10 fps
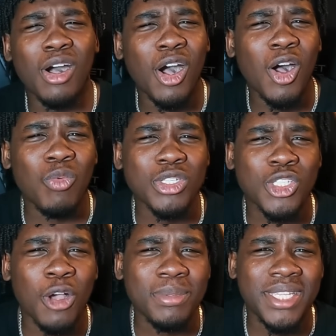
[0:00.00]
art was
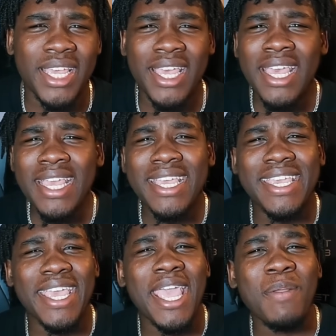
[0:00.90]
top tier.
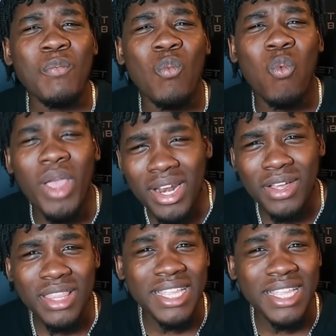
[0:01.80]
Game winner,